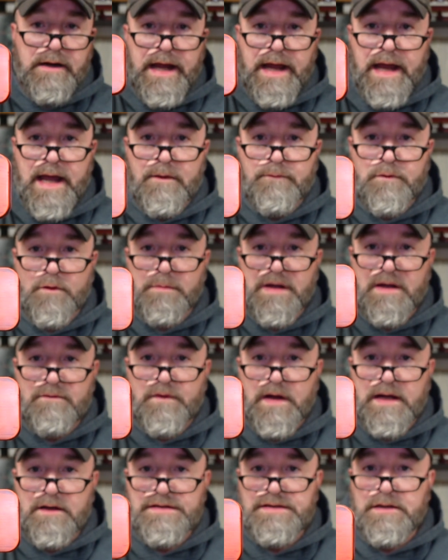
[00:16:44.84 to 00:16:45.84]
I have or my
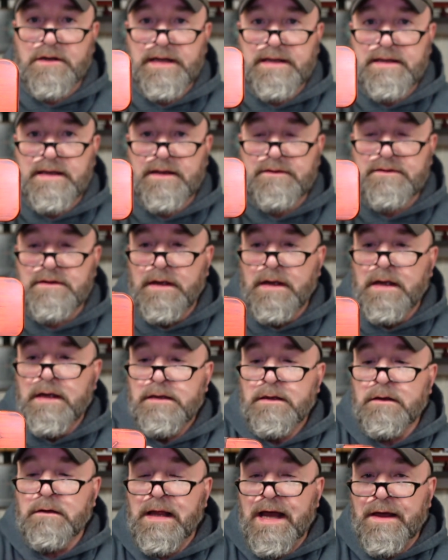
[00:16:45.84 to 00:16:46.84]
fire starting kits,
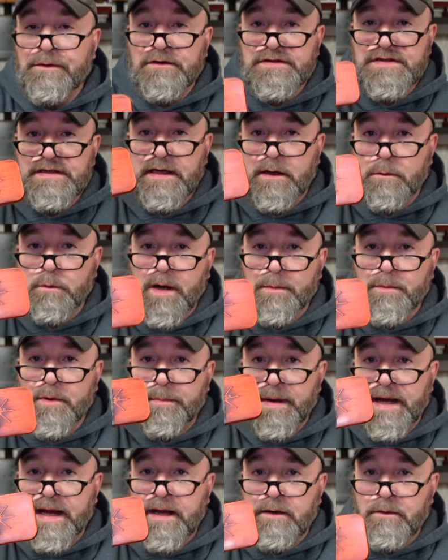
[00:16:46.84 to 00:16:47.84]
you'll either see a rubber
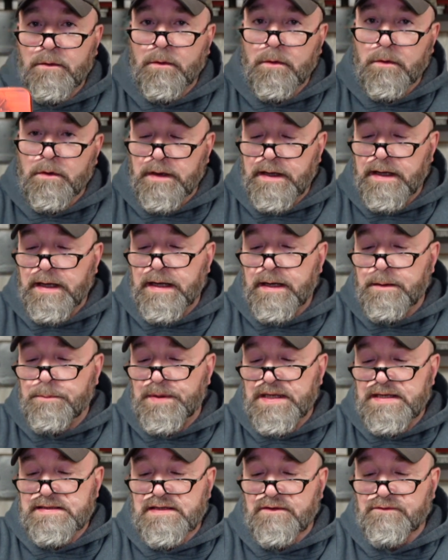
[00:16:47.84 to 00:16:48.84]
band or a
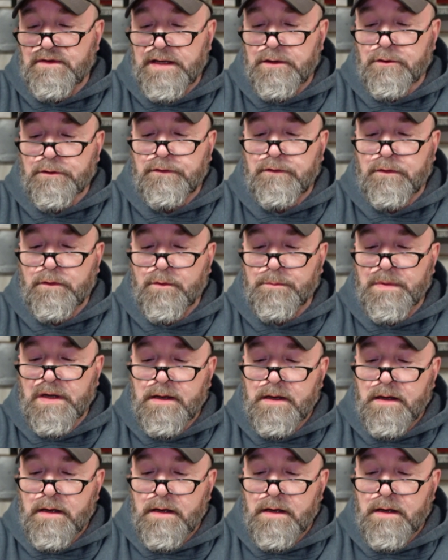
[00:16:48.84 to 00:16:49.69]
piece of inner tube